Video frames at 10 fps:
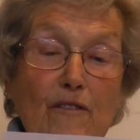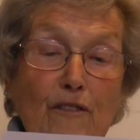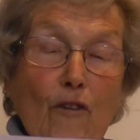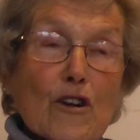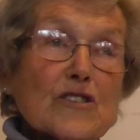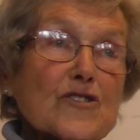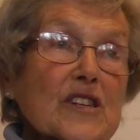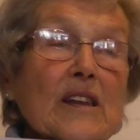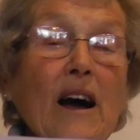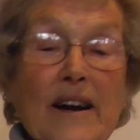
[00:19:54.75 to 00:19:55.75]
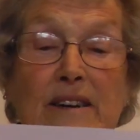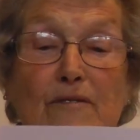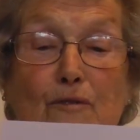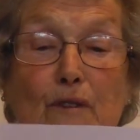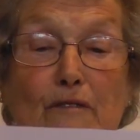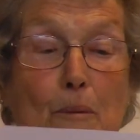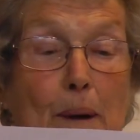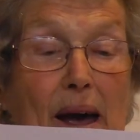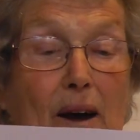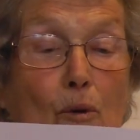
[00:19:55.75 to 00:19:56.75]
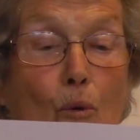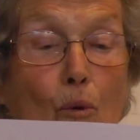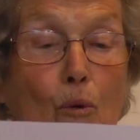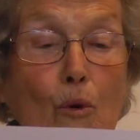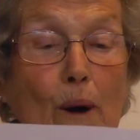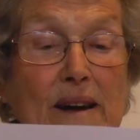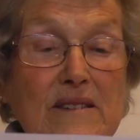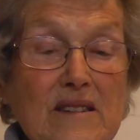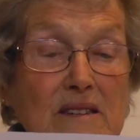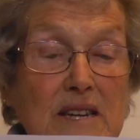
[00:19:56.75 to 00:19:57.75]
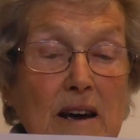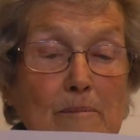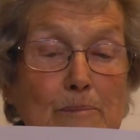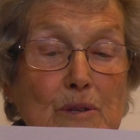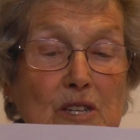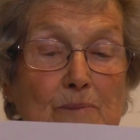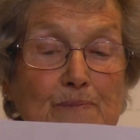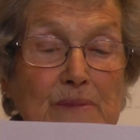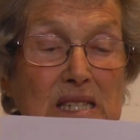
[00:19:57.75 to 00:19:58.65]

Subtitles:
follows the line of the River Peck all the way to the Thames.